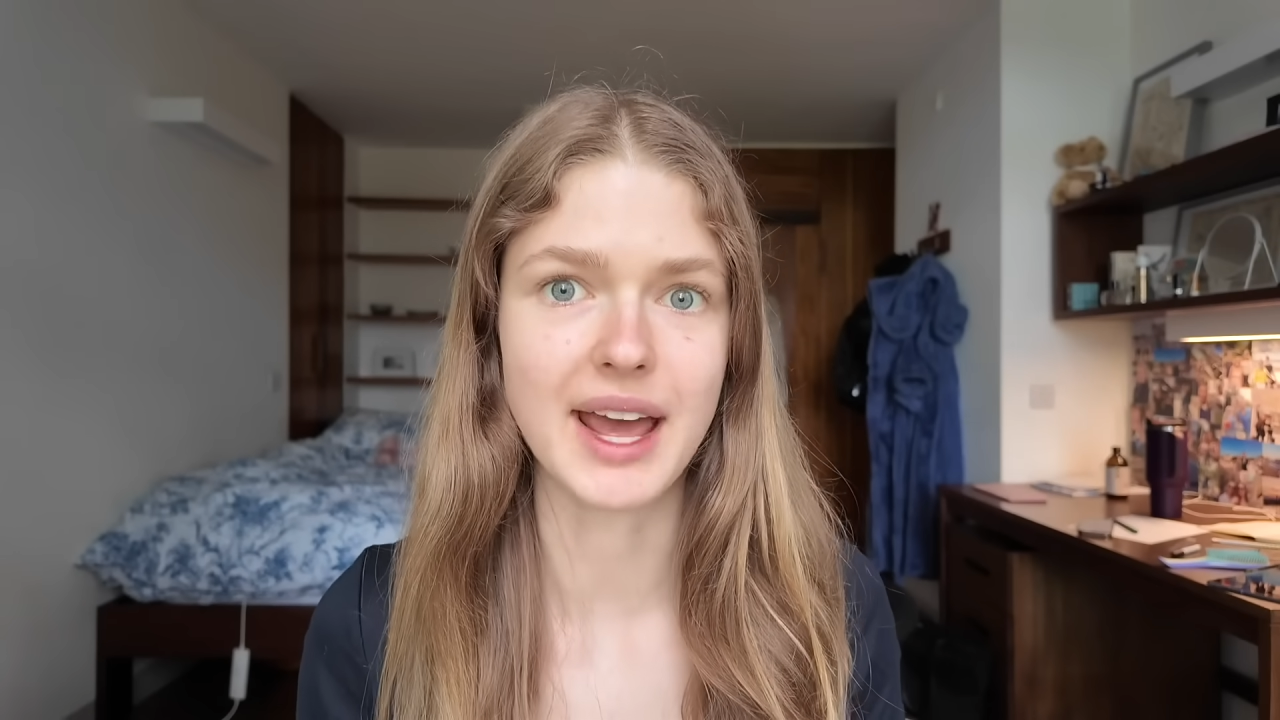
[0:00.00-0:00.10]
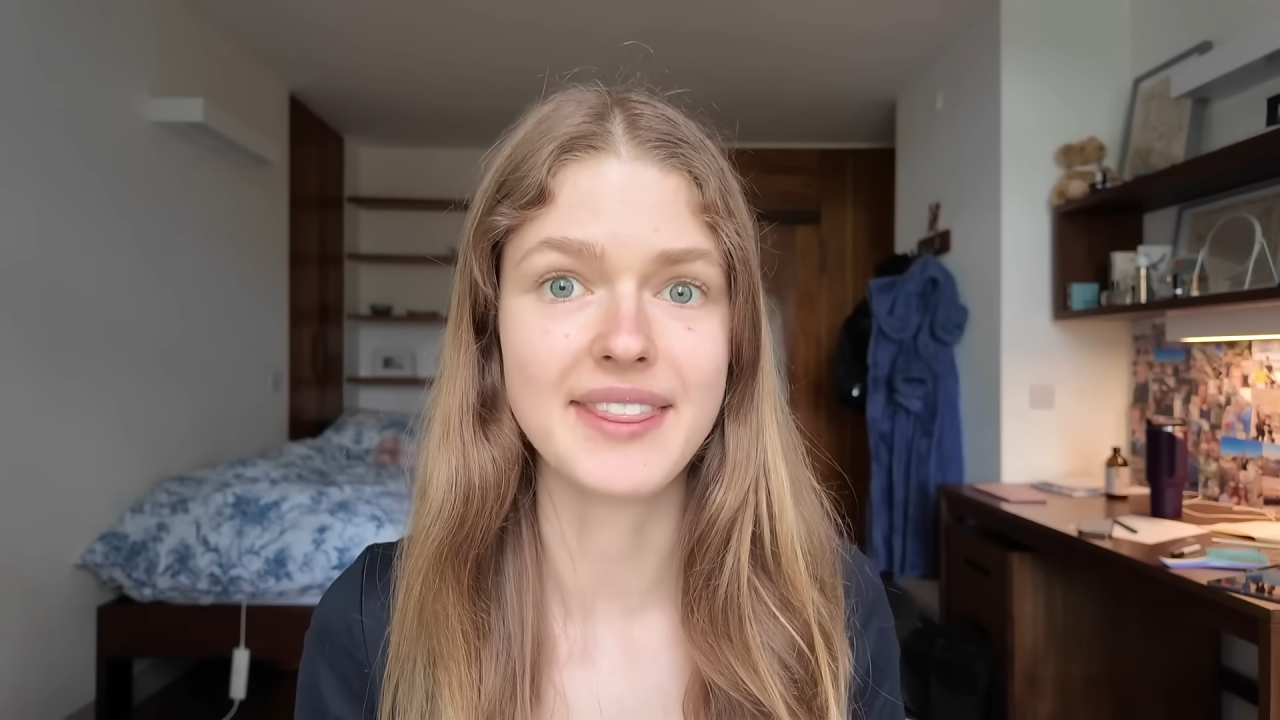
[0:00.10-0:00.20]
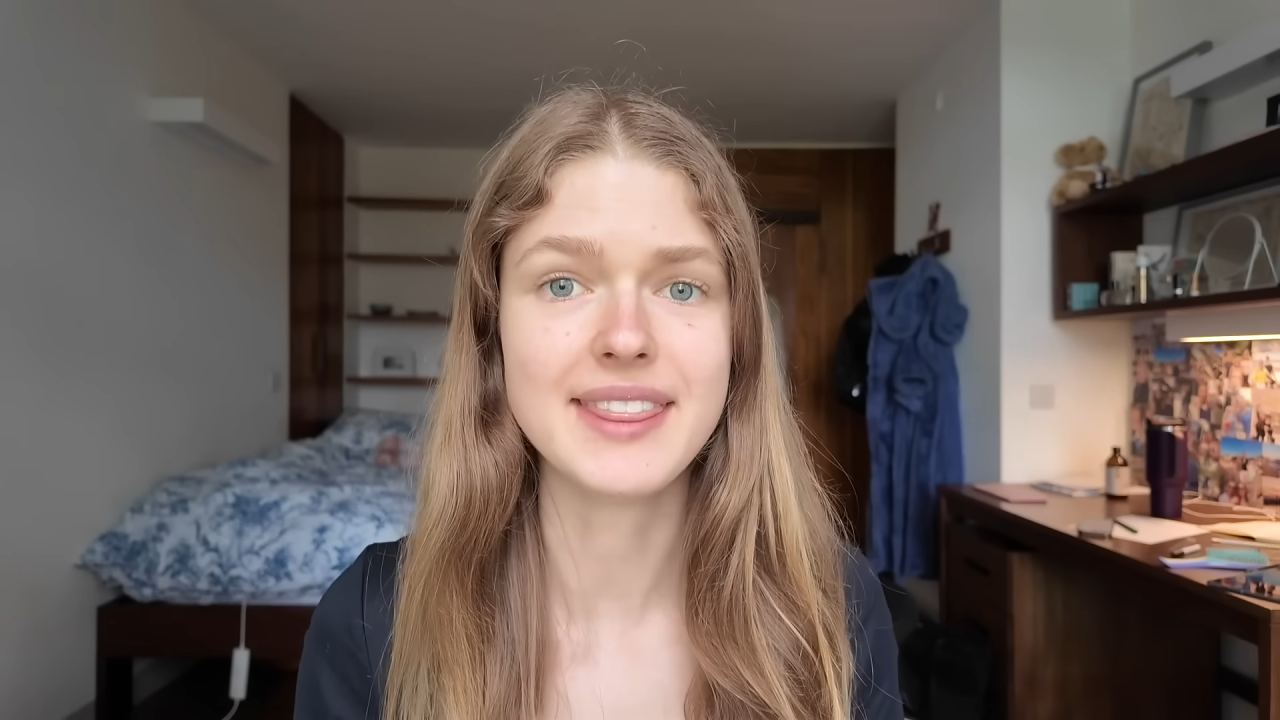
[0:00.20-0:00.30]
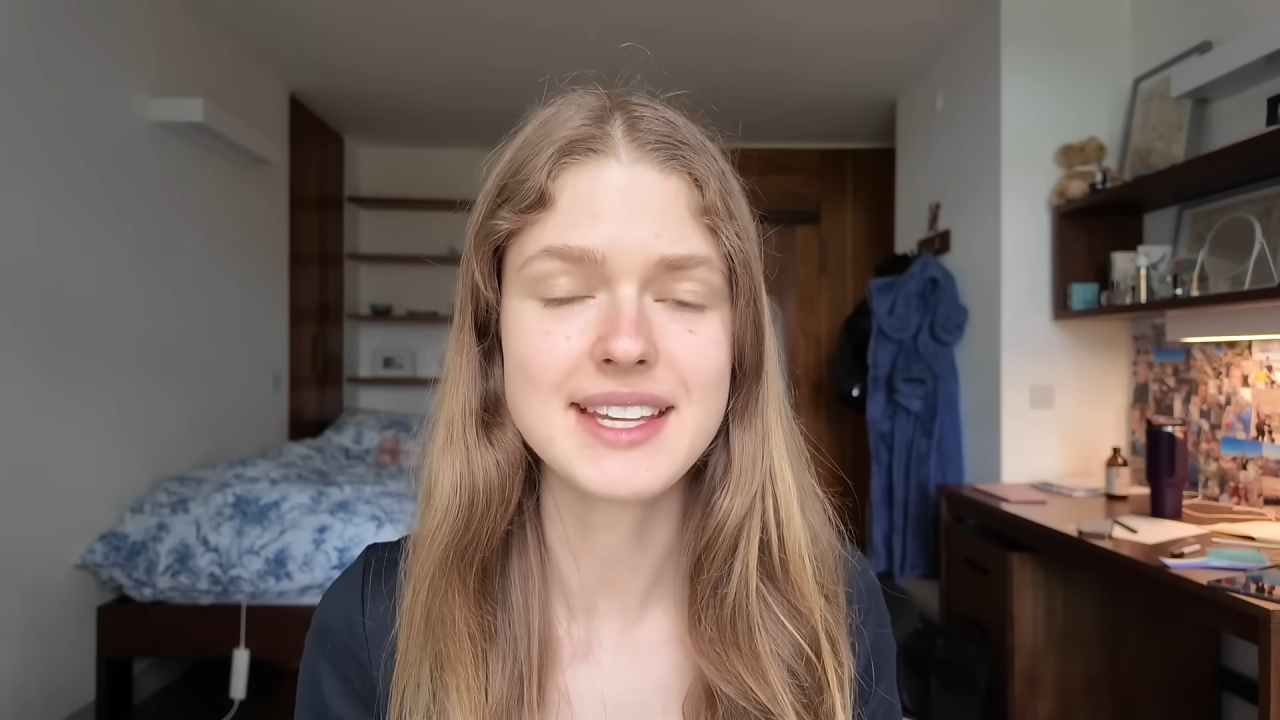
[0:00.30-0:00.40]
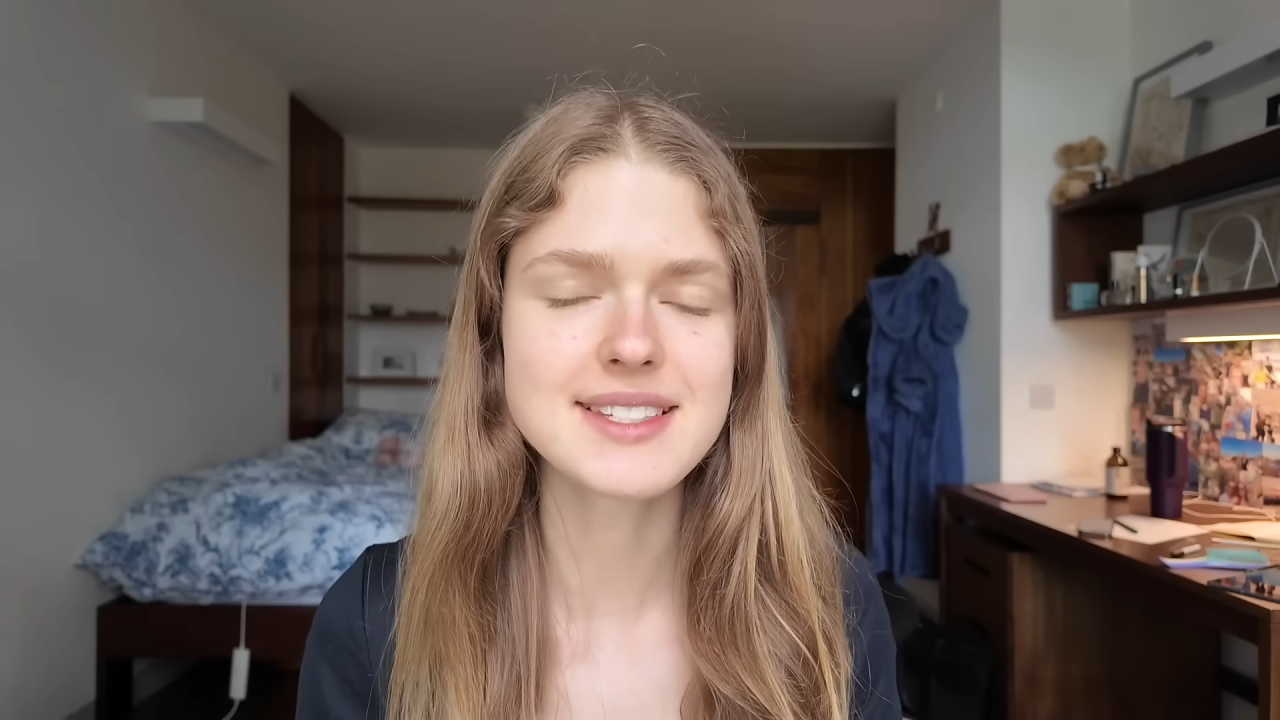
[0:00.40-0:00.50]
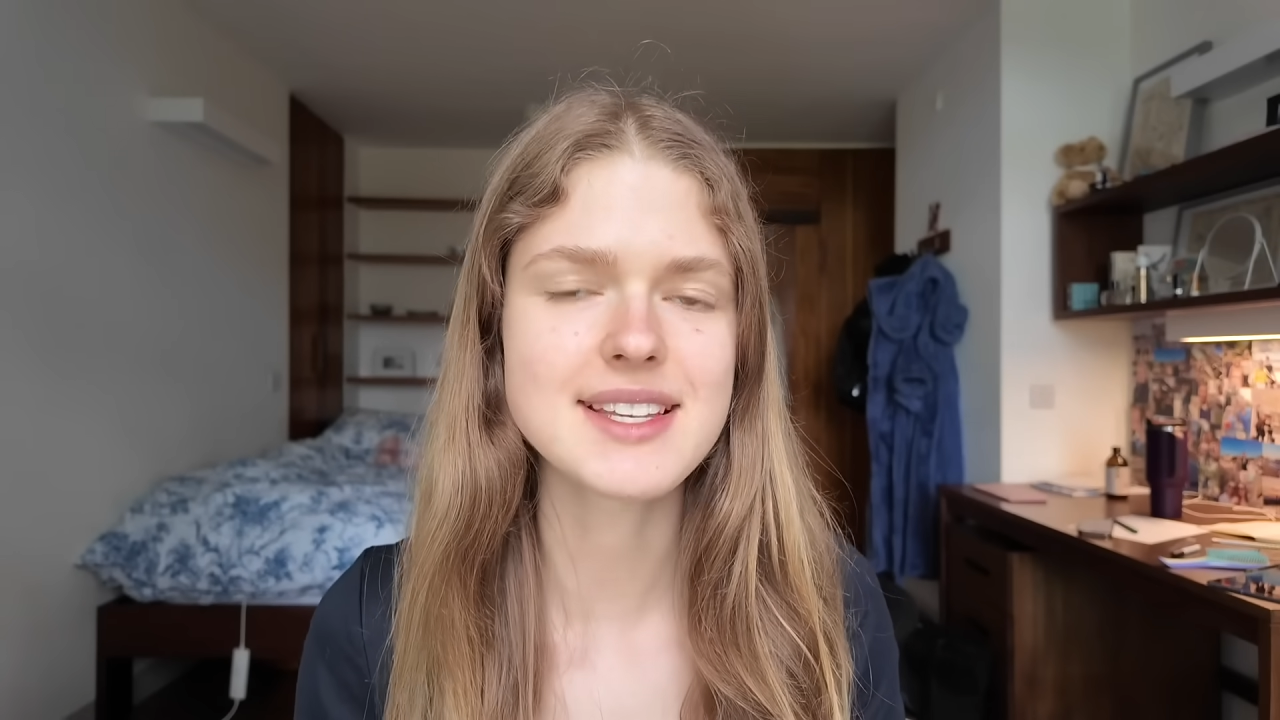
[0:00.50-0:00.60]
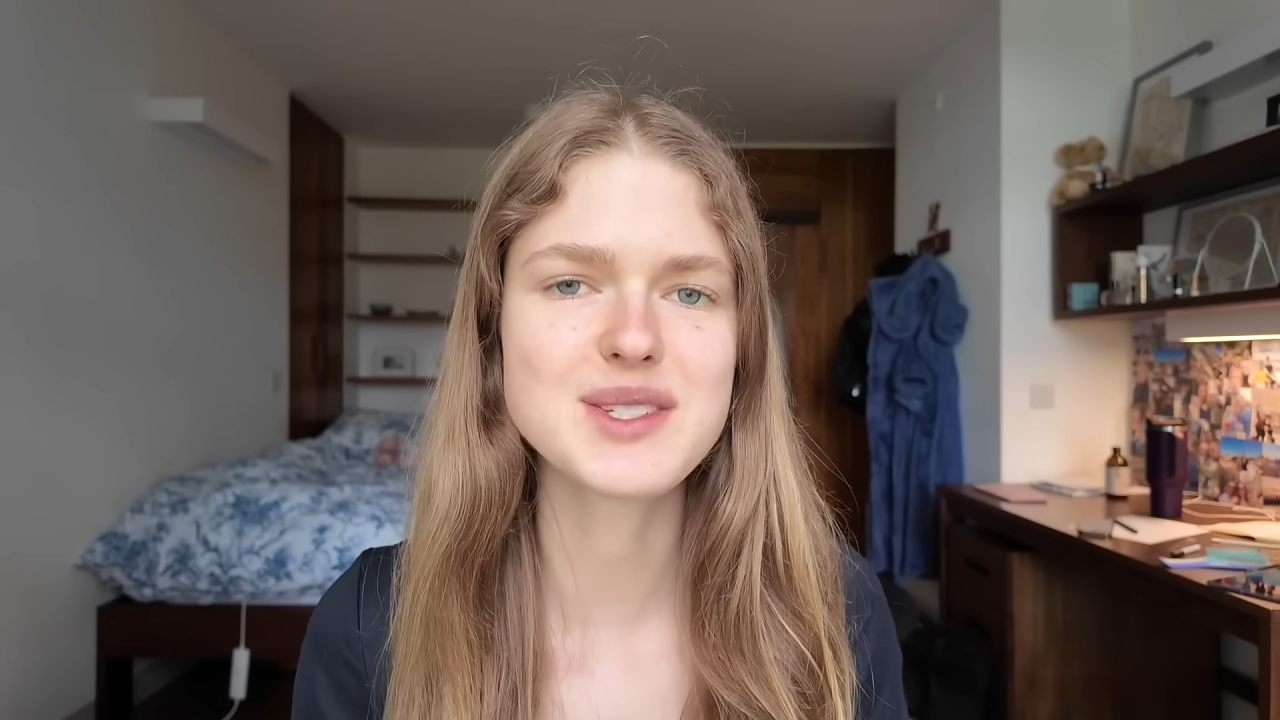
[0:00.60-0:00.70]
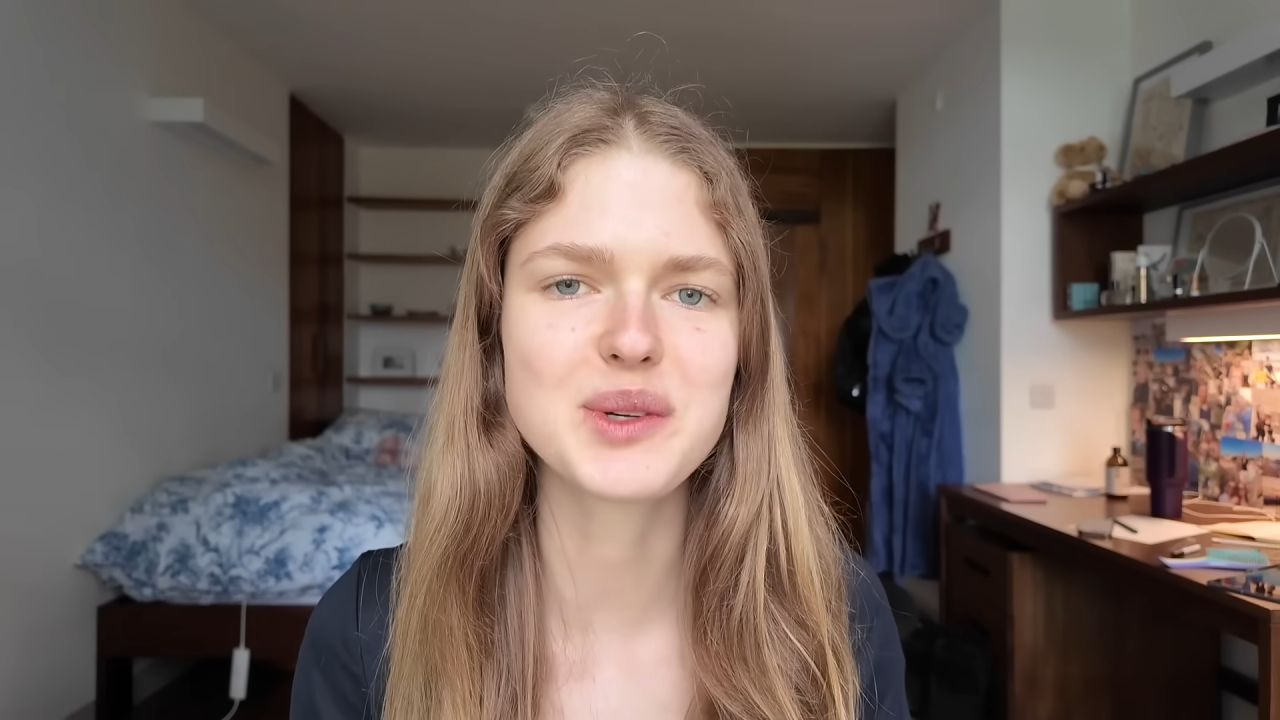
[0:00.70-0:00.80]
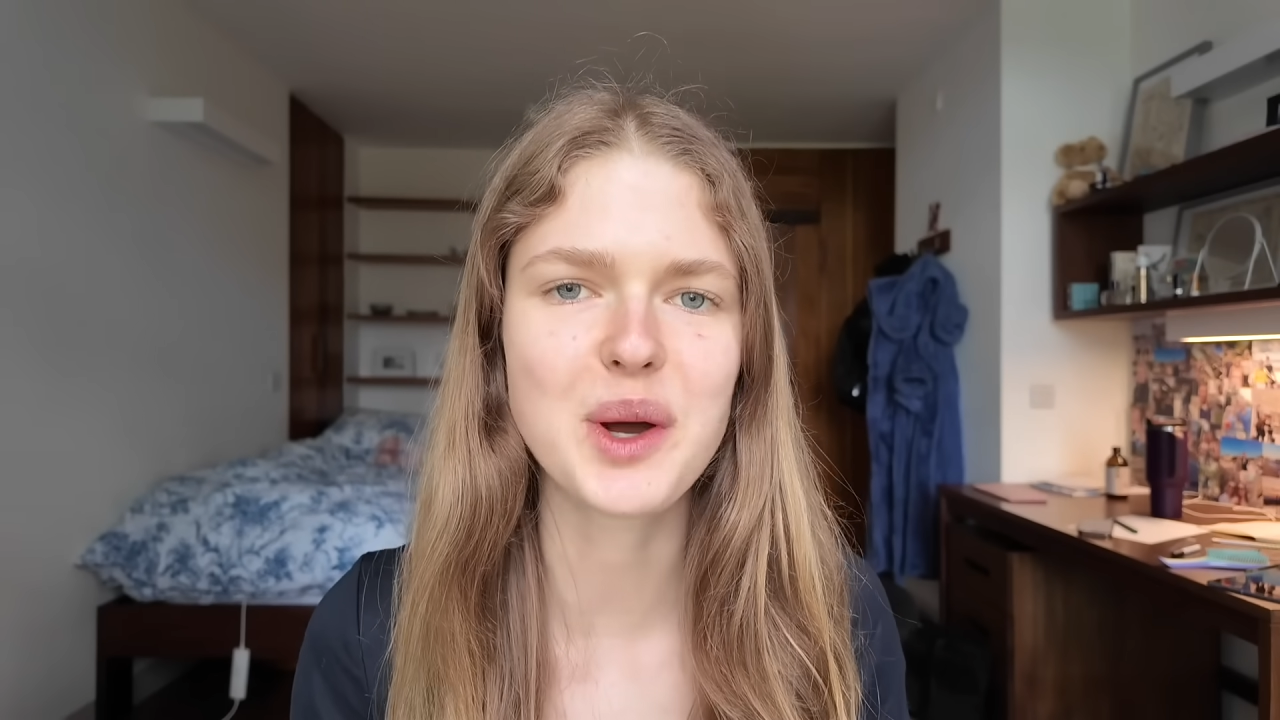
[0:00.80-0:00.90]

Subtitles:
and this is your